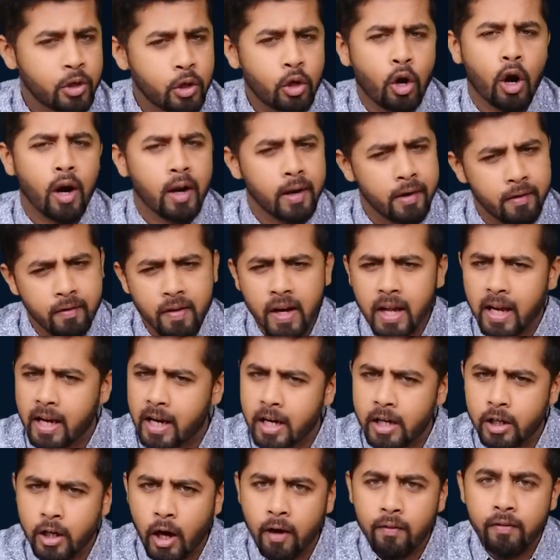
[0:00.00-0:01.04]
So you got a dividend
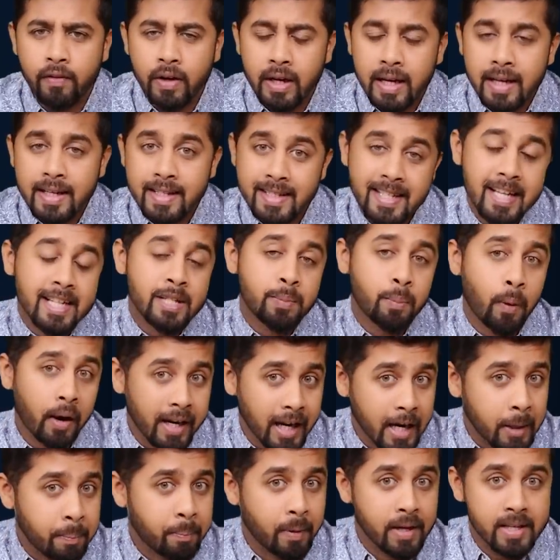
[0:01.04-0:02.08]
yield of
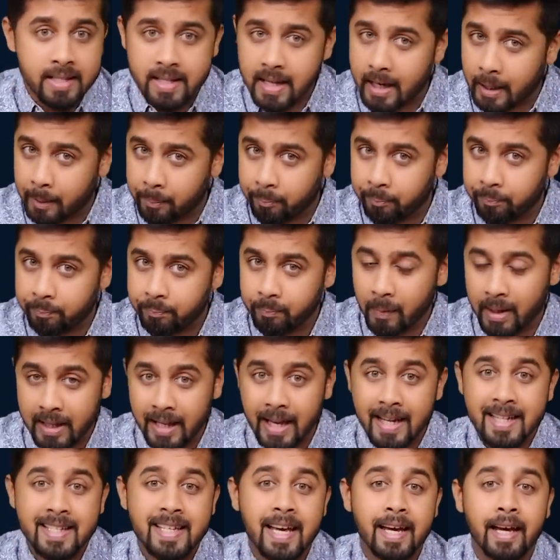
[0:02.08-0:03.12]
6.8%. But
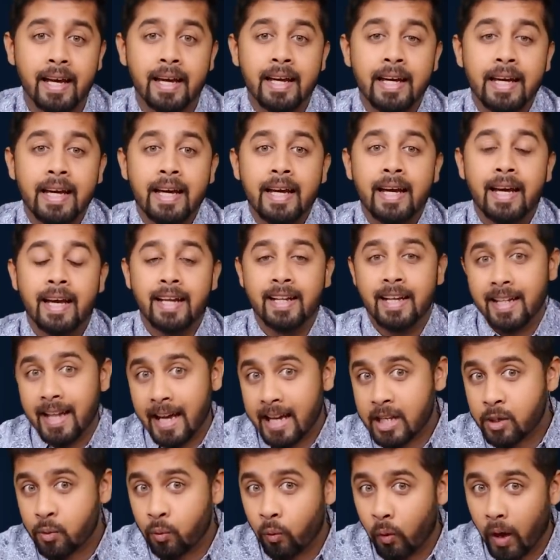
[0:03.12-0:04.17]
let's say in the
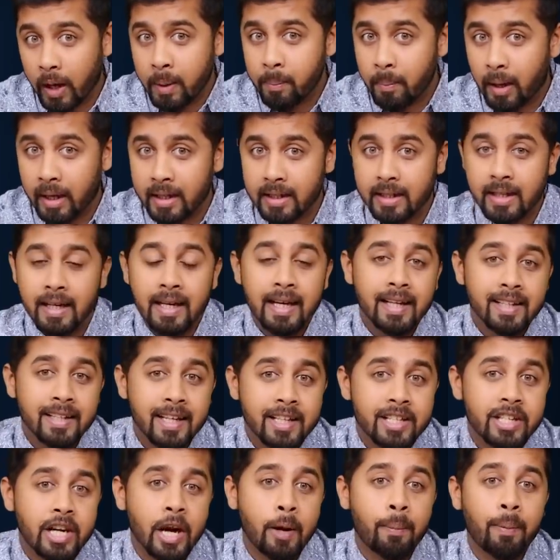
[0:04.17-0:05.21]
next 1 month,
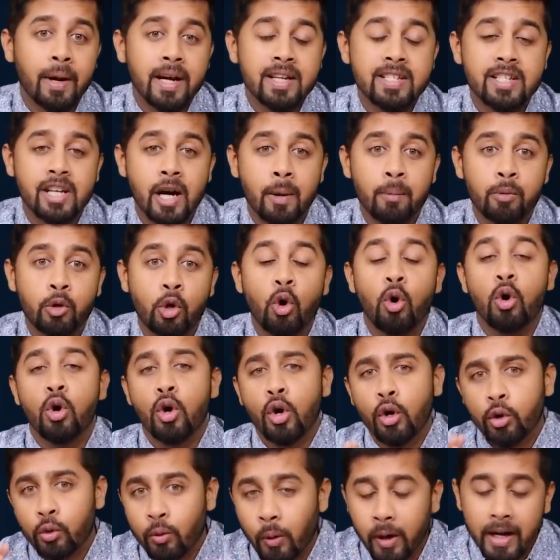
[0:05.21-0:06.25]
the share price jumped to
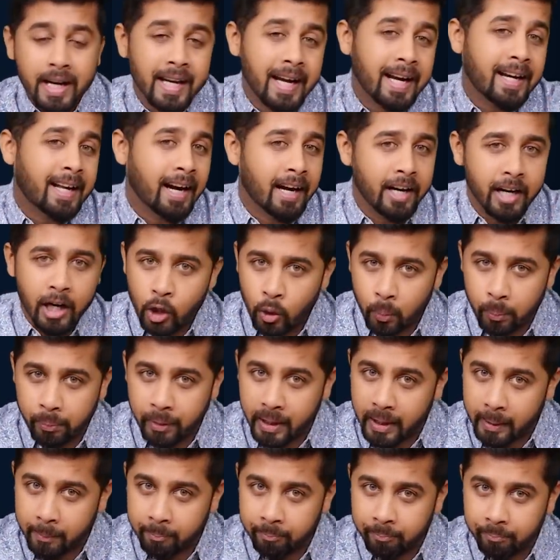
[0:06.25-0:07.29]
2800
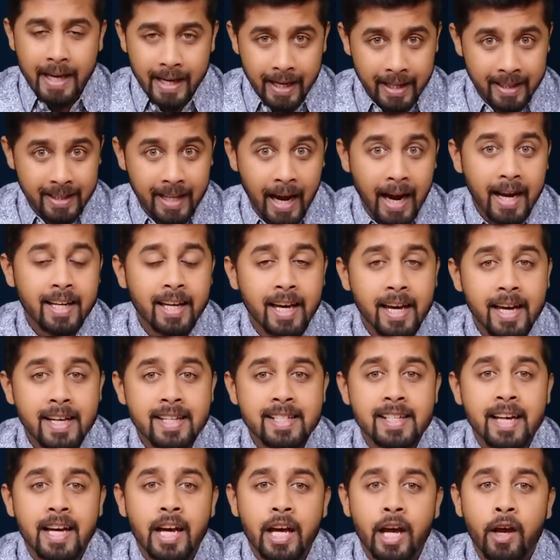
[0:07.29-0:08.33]
rupee. In that
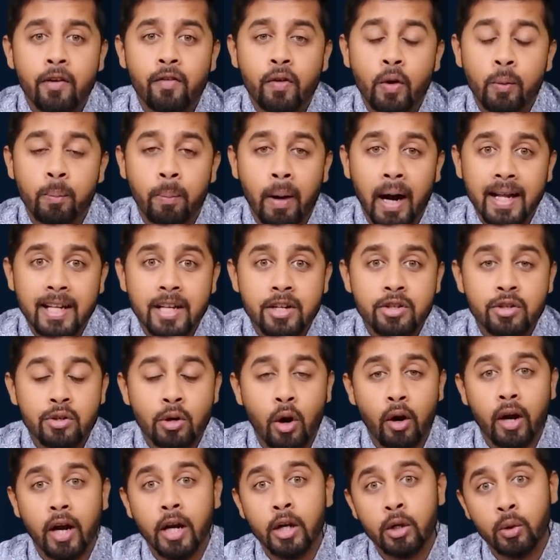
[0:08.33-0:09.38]
case, if you buy the
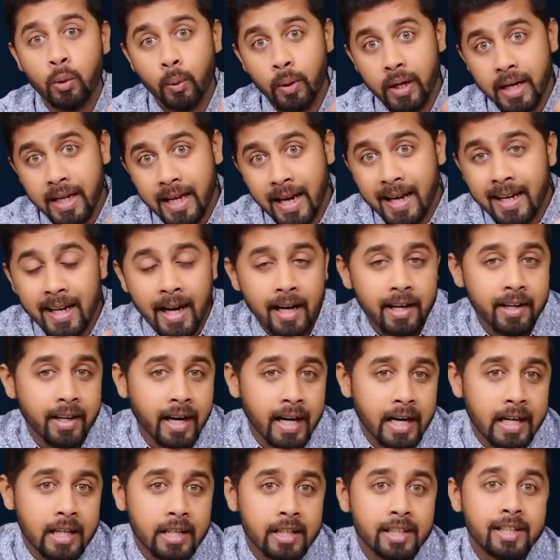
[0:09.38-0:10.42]
stock at
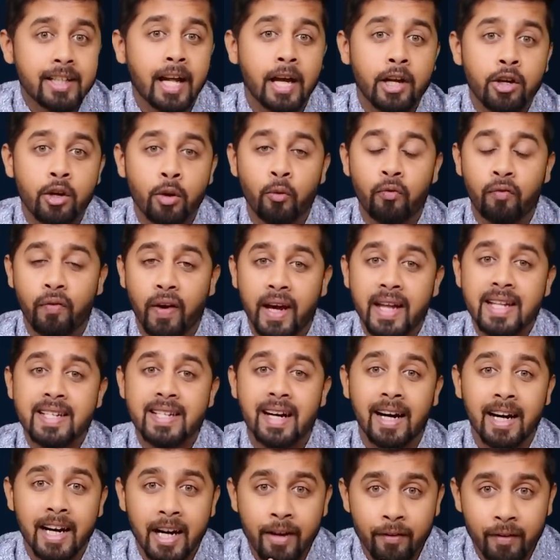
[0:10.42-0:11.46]
2800, then you fetch
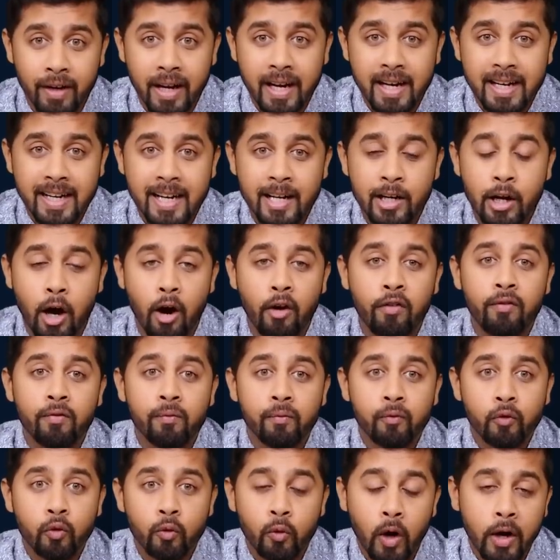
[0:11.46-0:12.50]
a dividend yield of
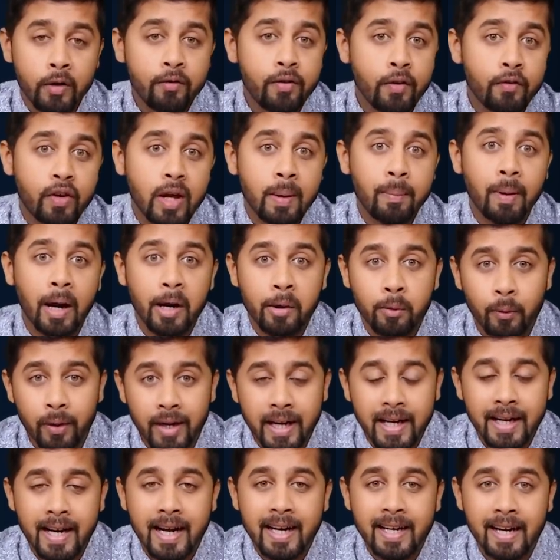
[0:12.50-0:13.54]
150 by
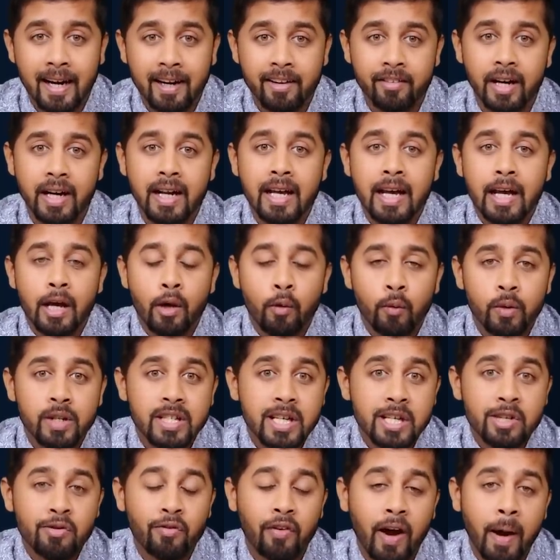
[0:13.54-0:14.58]
2800,
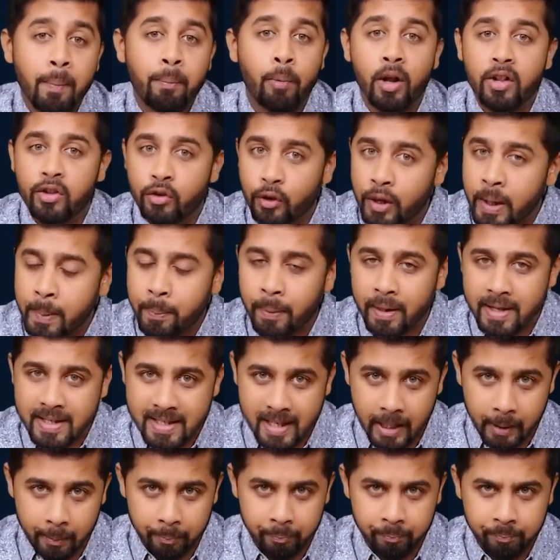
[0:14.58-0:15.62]
which is
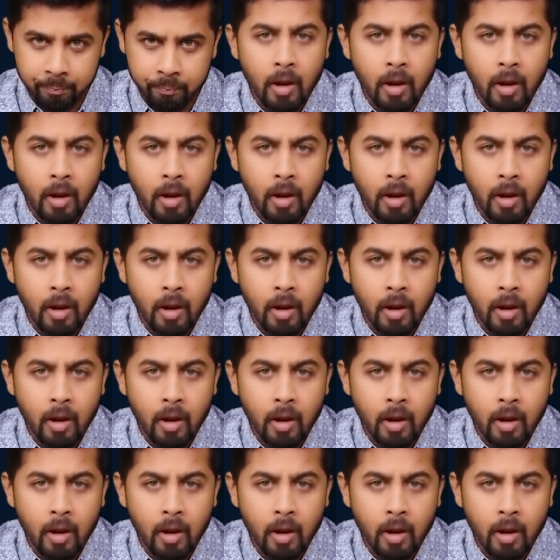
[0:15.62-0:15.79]
5.3%.